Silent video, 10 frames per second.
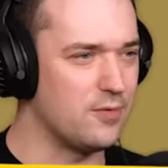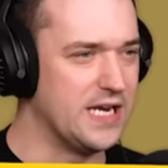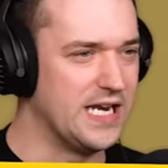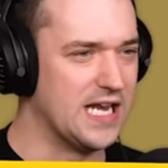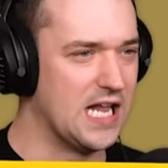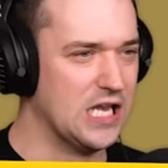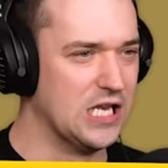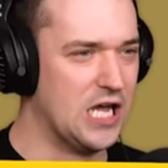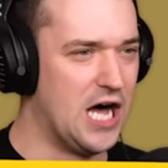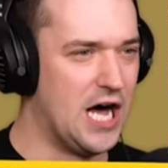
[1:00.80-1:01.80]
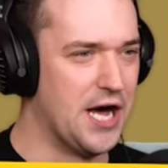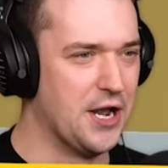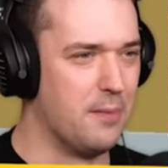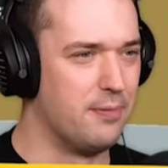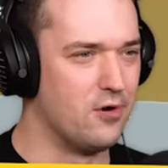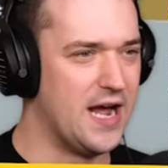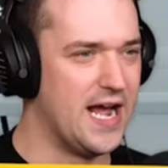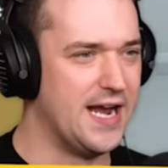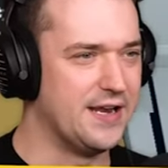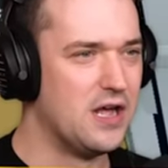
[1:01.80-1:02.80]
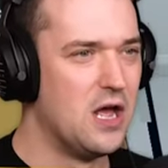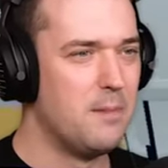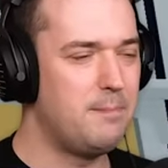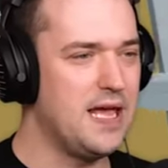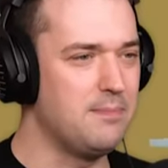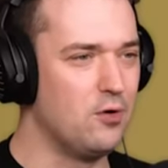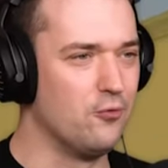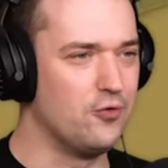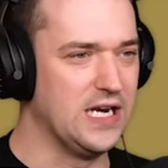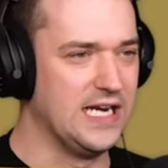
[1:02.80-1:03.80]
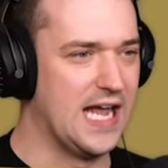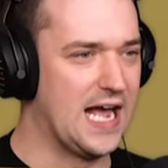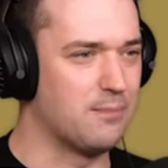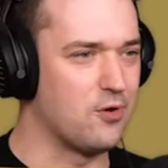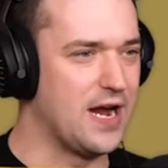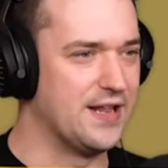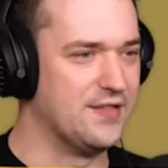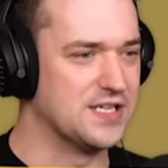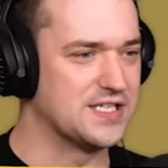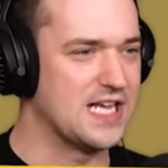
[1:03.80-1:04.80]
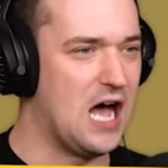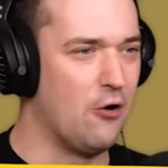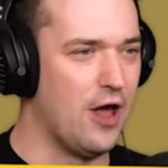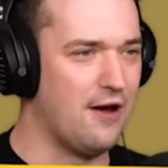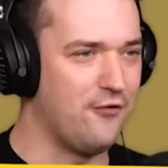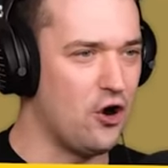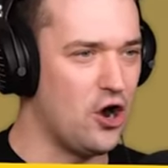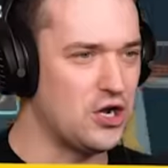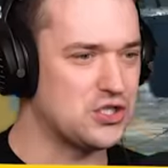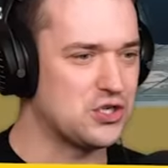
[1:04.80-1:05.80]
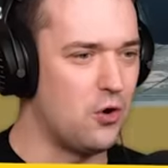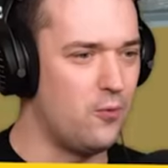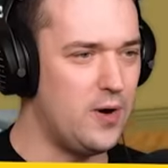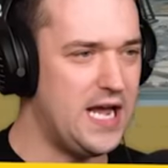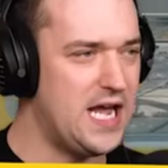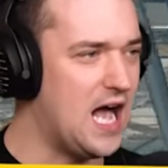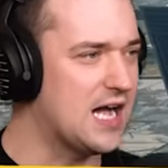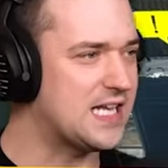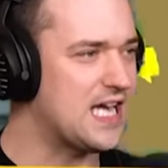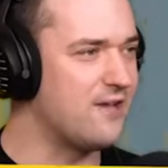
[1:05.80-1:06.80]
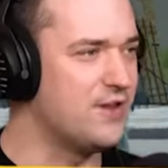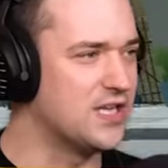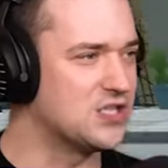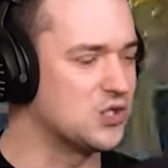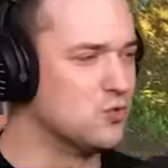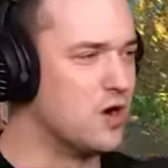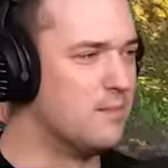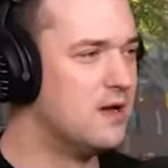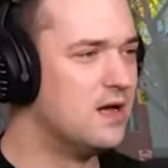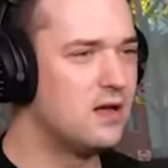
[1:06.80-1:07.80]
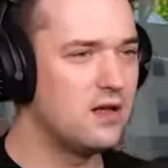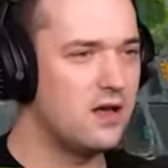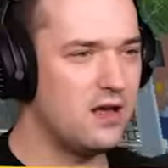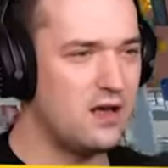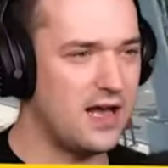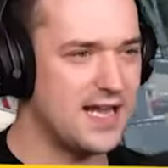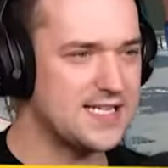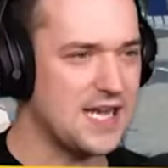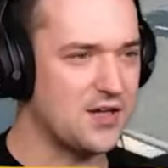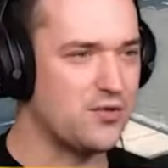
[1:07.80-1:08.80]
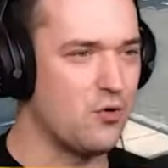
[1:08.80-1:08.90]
We need a lot of bread. People really like bread in this town, I've heard. So we are giving it to them. I guess I can